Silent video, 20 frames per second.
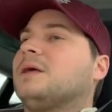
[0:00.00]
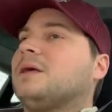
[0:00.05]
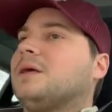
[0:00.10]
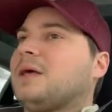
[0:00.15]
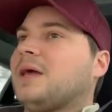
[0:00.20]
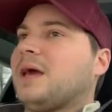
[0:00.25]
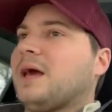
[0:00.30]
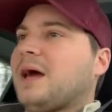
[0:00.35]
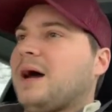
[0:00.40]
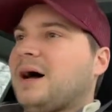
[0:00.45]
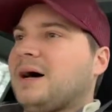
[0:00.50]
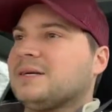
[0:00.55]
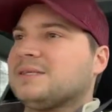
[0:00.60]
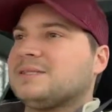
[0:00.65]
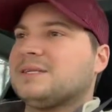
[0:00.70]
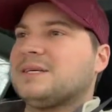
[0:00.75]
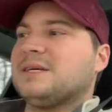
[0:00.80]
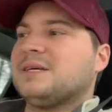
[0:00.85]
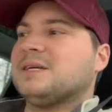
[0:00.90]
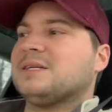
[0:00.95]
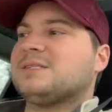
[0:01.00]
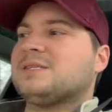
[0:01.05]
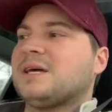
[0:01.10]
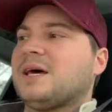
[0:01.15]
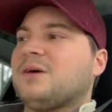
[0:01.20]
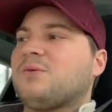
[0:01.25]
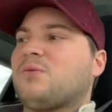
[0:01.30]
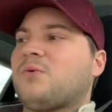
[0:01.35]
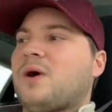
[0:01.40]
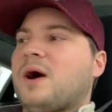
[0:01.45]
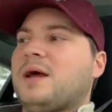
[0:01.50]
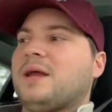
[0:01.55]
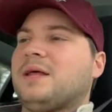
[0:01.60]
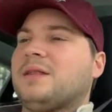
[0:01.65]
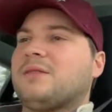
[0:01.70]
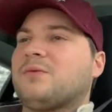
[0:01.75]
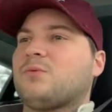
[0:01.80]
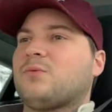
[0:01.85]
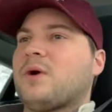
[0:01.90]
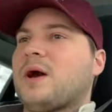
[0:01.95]
Yeah, see, it's like right at
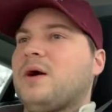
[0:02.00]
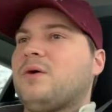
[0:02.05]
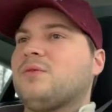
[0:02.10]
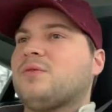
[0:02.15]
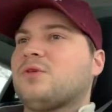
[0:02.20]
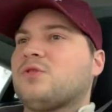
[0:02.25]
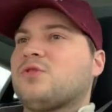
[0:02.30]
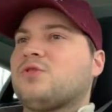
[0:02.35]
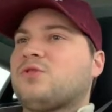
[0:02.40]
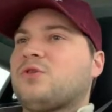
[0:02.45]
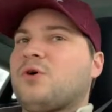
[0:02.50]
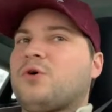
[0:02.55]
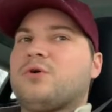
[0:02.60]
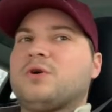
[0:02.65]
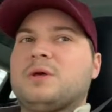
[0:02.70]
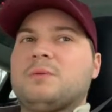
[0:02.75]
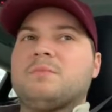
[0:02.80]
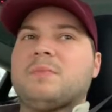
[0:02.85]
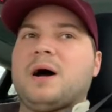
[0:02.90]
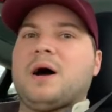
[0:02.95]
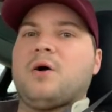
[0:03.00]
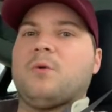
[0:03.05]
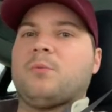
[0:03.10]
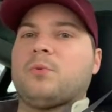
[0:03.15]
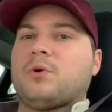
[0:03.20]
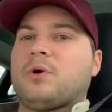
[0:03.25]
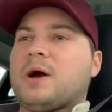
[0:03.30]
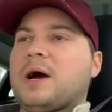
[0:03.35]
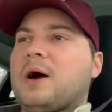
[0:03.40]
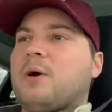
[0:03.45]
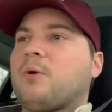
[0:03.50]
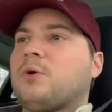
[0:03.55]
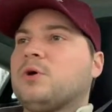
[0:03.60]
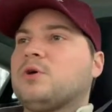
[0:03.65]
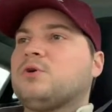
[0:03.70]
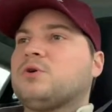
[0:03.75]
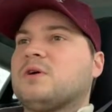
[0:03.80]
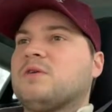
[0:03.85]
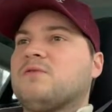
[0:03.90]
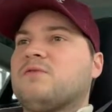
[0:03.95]
around the 30 mile per hour.
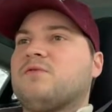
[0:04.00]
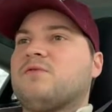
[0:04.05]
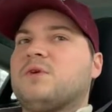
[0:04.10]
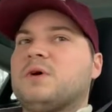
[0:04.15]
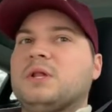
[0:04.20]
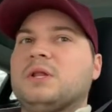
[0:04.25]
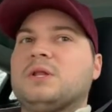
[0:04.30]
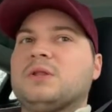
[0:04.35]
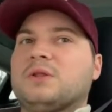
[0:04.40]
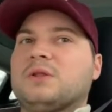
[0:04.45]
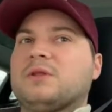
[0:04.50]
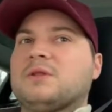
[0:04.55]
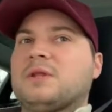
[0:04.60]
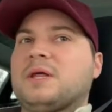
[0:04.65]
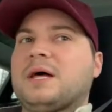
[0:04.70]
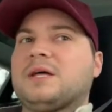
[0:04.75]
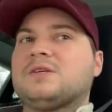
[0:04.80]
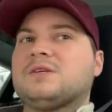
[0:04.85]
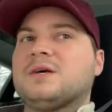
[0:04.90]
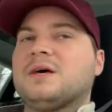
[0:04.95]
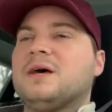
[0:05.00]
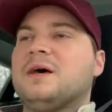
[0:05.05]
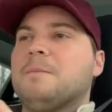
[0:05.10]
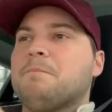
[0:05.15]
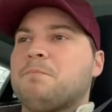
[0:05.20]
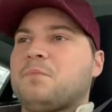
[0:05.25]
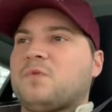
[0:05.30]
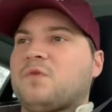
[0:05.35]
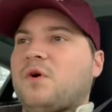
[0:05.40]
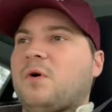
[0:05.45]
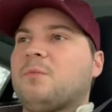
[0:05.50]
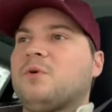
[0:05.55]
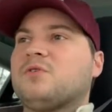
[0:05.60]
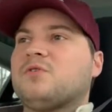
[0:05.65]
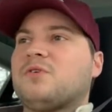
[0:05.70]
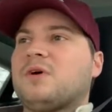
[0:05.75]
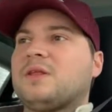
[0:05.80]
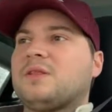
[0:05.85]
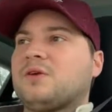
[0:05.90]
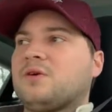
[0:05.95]
You can feel it's almost
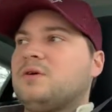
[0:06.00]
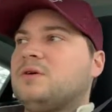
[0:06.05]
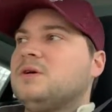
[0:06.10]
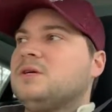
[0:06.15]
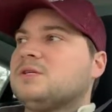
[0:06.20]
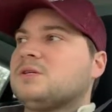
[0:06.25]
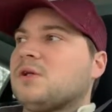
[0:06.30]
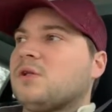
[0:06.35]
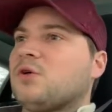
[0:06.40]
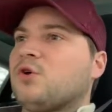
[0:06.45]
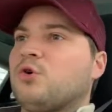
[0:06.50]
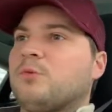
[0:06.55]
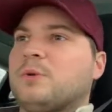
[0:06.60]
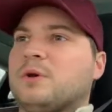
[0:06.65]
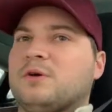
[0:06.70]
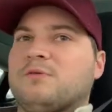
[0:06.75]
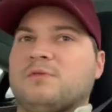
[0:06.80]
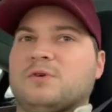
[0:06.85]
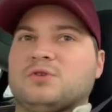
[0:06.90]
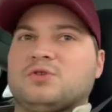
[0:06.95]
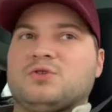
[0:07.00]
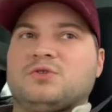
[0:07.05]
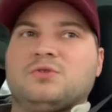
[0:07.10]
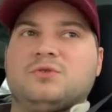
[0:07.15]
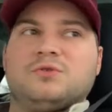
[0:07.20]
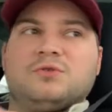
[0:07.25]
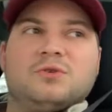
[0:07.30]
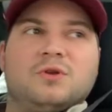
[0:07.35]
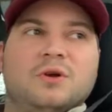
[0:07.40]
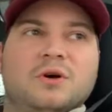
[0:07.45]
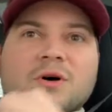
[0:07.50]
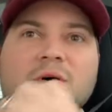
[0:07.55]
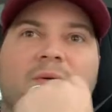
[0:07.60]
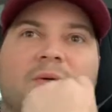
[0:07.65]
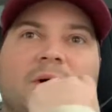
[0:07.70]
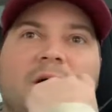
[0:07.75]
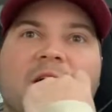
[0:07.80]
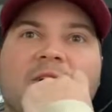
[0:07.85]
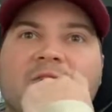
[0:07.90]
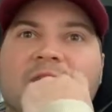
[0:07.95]
like there is a little bit of
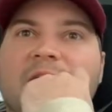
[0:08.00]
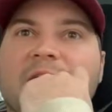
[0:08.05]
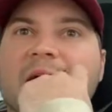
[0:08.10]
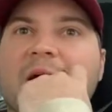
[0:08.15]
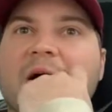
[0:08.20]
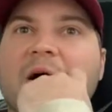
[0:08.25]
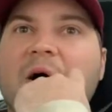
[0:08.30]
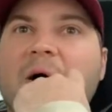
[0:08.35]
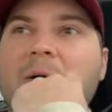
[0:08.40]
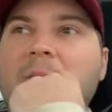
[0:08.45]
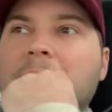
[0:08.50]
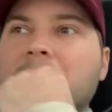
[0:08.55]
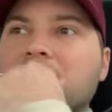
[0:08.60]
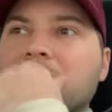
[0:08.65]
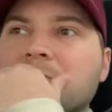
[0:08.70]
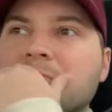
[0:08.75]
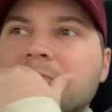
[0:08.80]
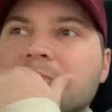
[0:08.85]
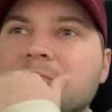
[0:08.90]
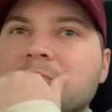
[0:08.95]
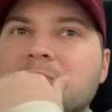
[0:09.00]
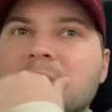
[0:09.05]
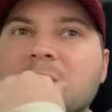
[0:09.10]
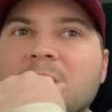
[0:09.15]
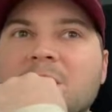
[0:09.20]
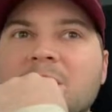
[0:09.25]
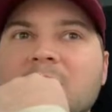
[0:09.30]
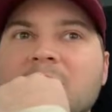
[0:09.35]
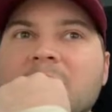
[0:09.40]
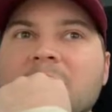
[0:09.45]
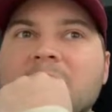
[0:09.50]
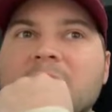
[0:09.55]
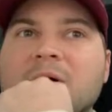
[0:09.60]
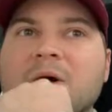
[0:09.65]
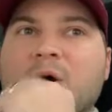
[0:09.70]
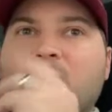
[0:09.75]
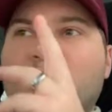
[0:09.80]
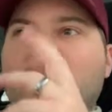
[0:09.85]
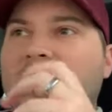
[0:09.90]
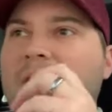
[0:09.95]

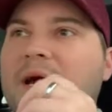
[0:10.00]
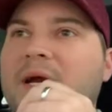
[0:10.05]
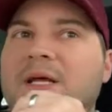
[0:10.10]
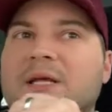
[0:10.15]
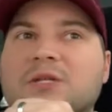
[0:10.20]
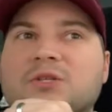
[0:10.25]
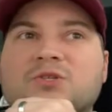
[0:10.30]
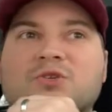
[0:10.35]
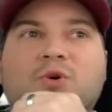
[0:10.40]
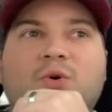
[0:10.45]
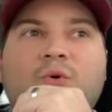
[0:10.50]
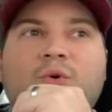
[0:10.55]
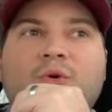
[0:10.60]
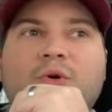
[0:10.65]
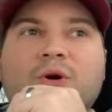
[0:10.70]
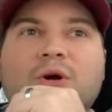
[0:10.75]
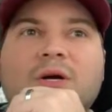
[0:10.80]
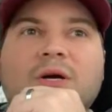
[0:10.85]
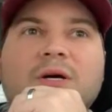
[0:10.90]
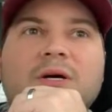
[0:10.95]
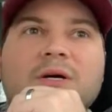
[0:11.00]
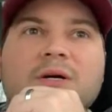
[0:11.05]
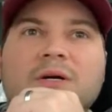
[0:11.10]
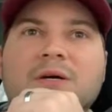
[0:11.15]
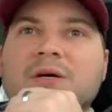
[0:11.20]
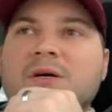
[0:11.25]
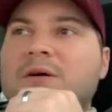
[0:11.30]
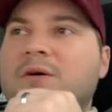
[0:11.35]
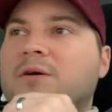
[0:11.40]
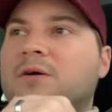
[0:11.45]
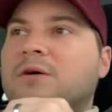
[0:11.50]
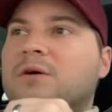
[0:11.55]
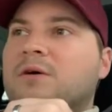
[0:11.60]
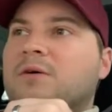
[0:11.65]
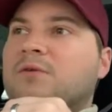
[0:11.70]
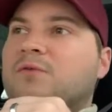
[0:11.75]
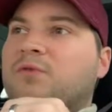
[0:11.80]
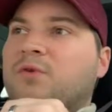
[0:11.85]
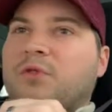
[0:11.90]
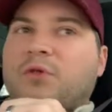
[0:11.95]
a rated torque
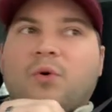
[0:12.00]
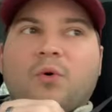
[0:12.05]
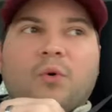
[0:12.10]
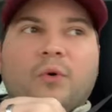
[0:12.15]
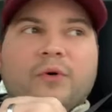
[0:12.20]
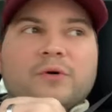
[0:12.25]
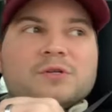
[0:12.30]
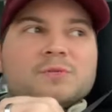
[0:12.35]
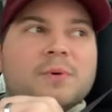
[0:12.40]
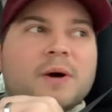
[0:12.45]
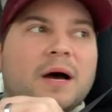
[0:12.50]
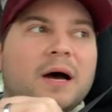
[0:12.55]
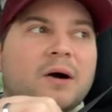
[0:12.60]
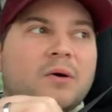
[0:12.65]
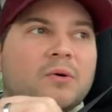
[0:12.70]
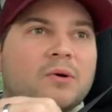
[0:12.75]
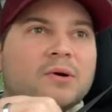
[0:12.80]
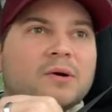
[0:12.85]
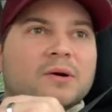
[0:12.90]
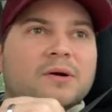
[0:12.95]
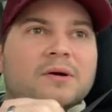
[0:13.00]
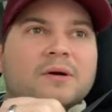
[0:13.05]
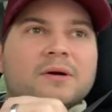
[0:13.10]
for the horsepower,